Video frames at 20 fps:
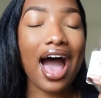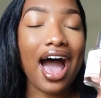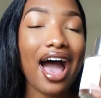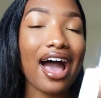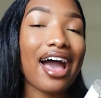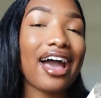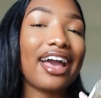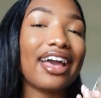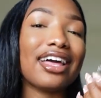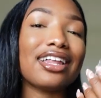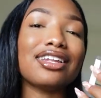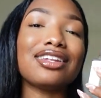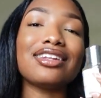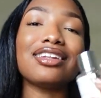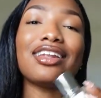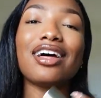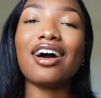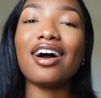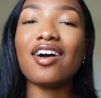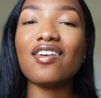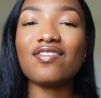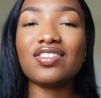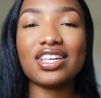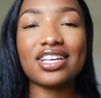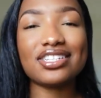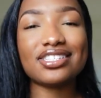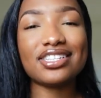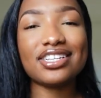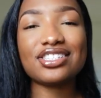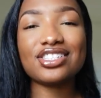I love
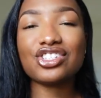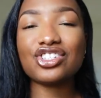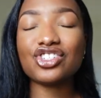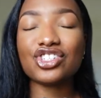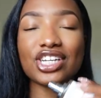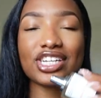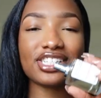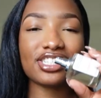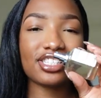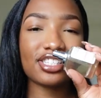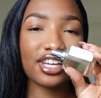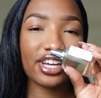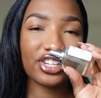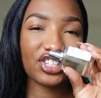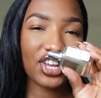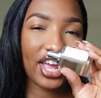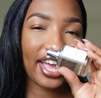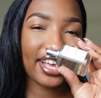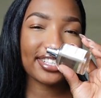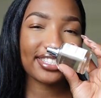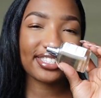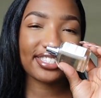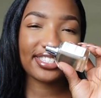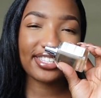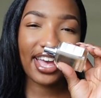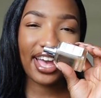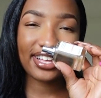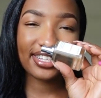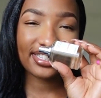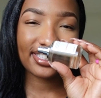this. This is just such a
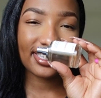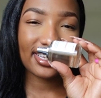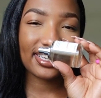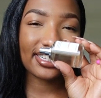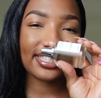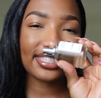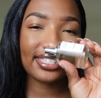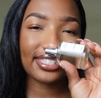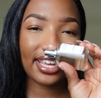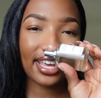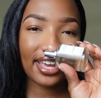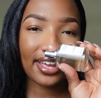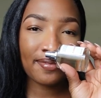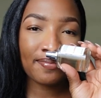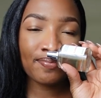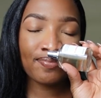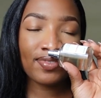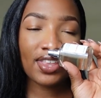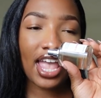sexy scent,